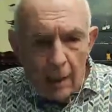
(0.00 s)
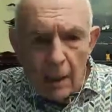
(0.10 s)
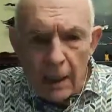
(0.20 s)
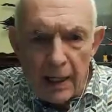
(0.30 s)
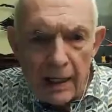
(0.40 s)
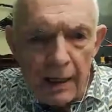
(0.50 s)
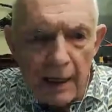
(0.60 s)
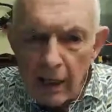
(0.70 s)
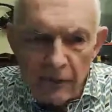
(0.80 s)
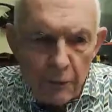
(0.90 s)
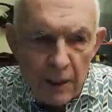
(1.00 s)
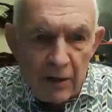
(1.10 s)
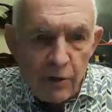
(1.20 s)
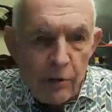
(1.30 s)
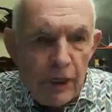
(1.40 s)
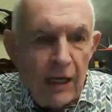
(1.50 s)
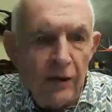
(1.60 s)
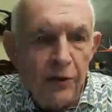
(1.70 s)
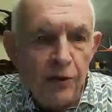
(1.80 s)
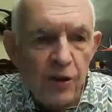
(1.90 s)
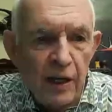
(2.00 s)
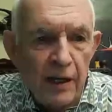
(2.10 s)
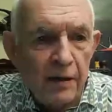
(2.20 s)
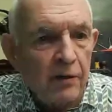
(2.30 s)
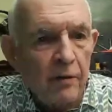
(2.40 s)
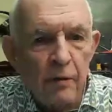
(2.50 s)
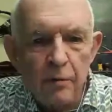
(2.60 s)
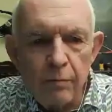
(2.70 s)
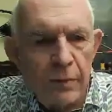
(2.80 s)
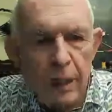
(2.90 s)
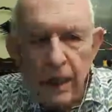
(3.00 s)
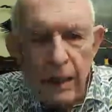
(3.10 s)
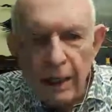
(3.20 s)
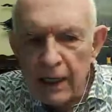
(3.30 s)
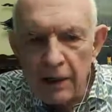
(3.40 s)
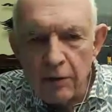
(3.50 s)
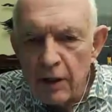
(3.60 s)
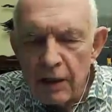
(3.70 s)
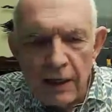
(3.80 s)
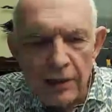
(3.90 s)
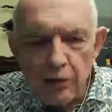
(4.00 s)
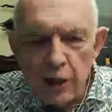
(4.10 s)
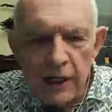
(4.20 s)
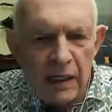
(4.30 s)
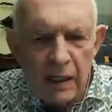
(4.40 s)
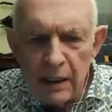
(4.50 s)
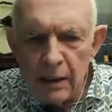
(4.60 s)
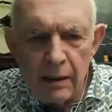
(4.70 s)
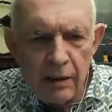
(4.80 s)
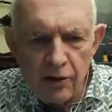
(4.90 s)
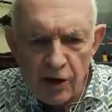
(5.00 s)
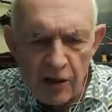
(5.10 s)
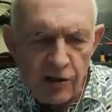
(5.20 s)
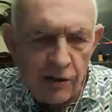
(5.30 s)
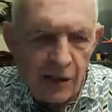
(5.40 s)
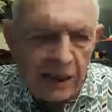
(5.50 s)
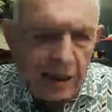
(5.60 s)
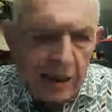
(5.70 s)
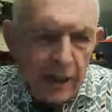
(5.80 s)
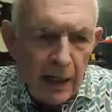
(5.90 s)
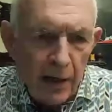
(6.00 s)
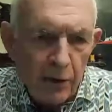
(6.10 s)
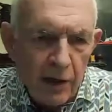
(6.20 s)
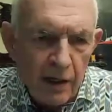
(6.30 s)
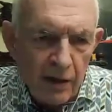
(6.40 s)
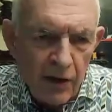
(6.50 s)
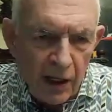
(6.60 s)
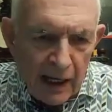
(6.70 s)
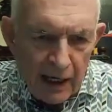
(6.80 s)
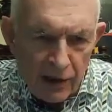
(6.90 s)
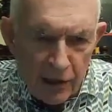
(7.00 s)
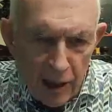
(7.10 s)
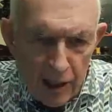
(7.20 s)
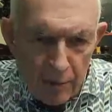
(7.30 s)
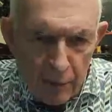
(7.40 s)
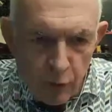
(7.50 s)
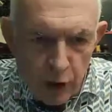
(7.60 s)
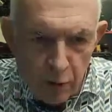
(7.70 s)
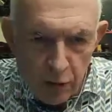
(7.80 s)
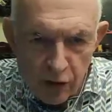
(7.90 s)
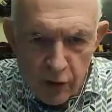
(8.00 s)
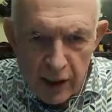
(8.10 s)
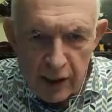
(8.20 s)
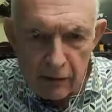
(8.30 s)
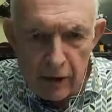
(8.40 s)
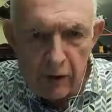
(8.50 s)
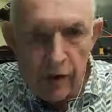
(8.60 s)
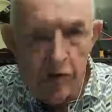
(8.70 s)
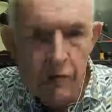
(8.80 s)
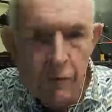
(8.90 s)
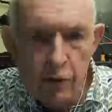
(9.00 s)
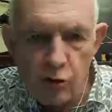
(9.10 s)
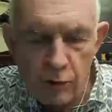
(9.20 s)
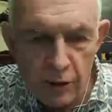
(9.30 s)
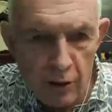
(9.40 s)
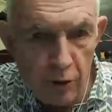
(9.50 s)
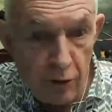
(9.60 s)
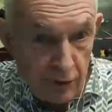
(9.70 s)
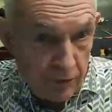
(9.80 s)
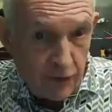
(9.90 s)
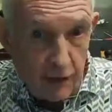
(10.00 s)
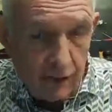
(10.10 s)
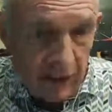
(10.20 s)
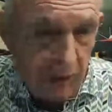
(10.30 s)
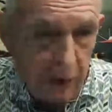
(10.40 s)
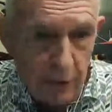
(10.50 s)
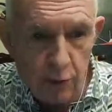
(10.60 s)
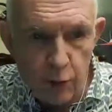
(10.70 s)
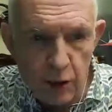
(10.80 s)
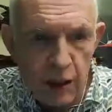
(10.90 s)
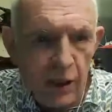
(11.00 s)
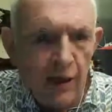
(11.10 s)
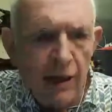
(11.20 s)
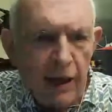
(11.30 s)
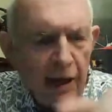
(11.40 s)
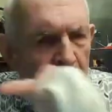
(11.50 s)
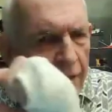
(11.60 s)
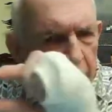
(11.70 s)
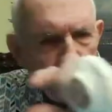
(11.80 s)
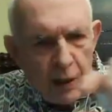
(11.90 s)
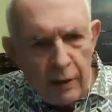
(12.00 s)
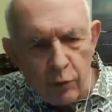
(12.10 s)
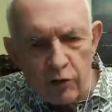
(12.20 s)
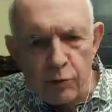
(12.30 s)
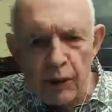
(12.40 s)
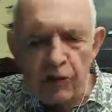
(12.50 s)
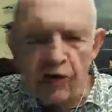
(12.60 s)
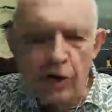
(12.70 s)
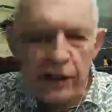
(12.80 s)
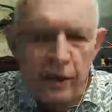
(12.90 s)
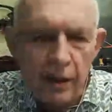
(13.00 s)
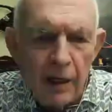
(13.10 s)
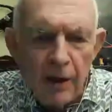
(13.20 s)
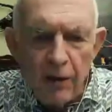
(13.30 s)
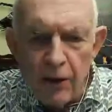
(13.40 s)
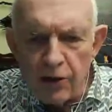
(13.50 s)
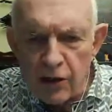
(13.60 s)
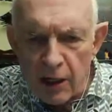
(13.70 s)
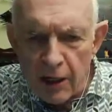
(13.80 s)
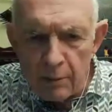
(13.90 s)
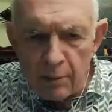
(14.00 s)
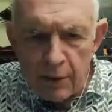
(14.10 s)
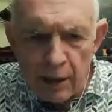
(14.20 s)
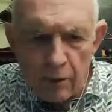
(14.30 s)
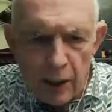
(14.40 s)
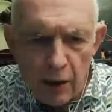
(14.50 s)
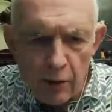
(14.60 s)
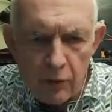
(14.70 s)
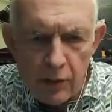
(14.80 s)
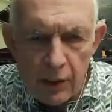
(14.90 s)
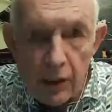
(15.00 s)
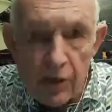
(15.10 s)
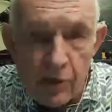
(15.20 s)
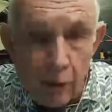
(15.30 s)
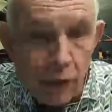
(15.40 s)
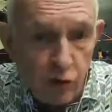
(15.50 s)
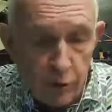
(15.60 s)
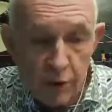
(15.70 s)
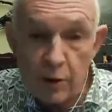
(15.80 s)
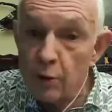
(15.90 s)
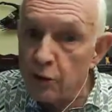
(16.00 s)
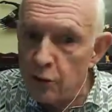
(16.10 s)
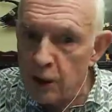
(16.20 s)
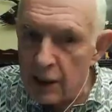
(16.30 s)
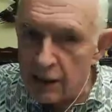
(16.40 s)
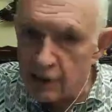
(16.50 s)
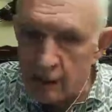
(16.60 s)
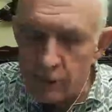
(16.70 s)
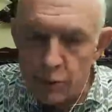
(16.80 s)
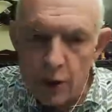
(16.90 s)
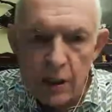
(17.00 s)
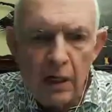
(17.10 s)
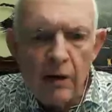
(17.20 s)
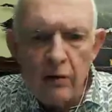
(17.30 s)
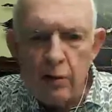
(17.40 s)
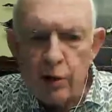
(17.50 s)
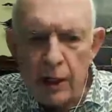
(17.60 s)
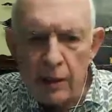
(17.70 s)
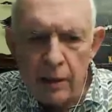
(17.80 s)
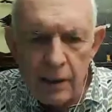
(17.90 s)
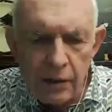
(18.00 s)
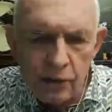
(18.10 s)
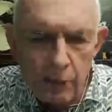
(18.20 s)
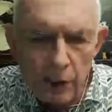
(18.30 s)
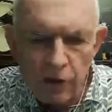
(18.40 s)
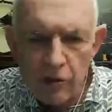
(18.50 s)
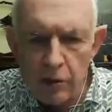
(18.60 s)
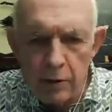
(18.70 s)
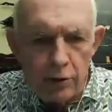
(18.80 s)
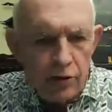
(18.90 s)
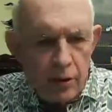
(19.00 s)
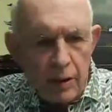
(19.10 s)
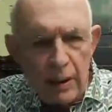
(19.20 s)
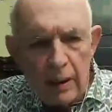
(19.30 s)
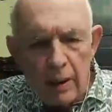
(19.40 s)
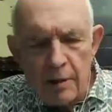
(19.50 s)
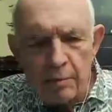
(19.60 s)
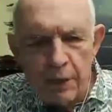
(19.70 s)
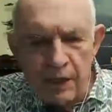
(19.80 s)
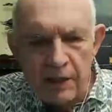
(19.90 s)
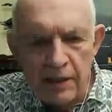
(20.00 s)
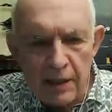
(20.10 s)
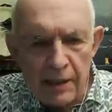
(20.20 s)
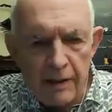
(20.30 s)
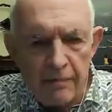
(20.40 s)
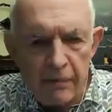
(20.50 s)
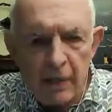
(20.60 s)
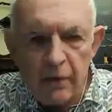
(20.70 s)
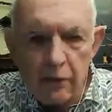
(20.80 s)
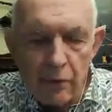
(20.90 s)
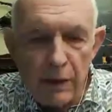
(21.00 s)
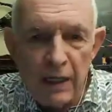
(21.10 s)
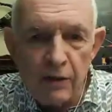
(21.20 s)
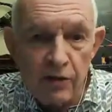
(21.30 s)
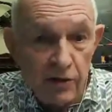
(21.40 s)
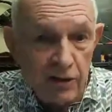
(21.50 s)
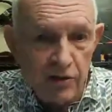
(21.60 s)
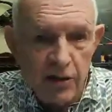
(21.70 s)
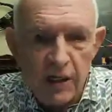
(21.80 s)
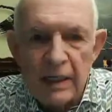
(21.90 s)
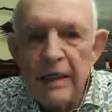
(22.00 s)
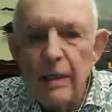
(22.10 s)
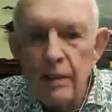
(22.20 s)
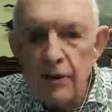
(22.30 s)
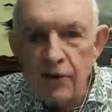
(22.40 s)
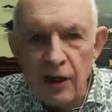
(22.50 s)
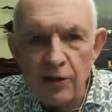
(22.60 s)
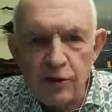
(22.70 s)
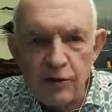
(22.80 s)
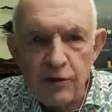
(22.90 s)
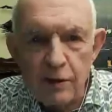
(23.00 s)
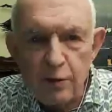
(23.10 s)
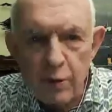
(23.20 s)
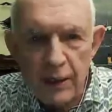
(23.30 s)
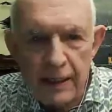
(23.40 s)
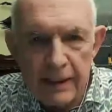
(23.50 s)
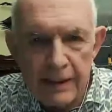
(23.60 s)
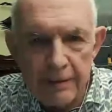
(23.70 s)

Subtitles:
Alphabet remains, again, trading indecisively. Now, the last time when it was trading around its mid-super growth, 5.5 times book, the trend was much tighter. This time around its low super growth, 4.5 times book, the trend is much looser. But it remains, as I say, indecisive trading.